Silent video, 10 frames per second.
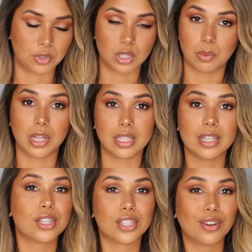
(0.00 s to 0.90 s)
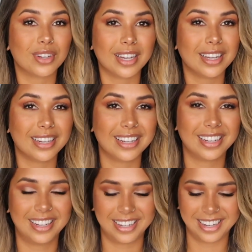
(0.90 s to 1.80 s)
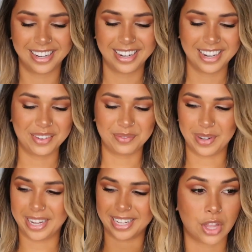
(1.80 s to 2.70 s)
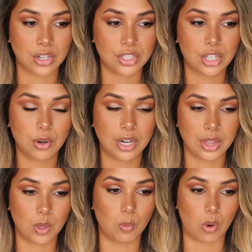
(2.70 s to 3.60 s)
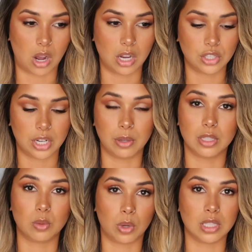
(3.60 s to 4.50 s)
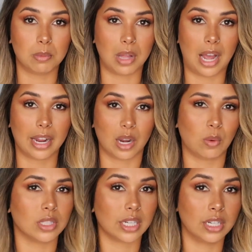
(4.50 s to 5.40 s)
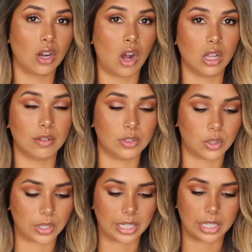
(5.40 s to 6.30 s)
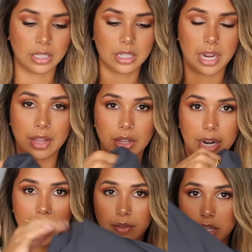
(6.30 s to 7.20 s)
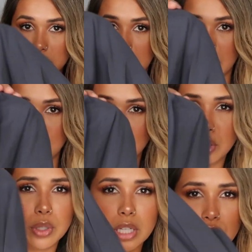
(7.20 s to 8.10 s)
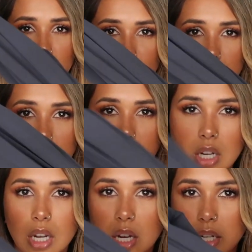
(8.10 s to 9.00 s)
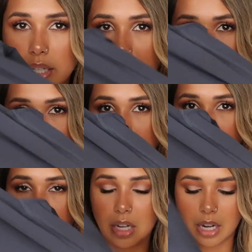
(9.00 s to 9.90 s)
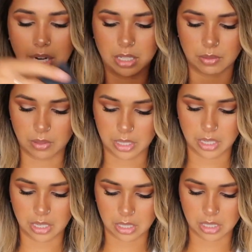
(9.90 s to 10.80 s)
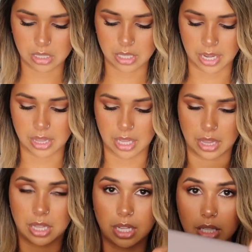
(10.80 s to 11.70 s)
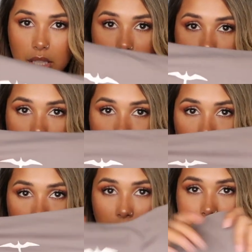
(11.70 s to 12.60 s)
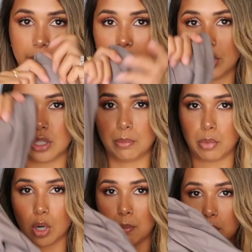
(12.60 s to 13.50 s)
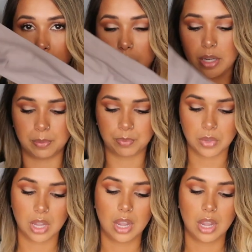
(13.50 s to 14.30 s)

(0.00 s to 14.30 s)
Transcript: just because they're so good. But the other 2 are in the wash. One's black and one's like an olive green. And then I have this like bluish navy kind of leggings and then this grayish purple one.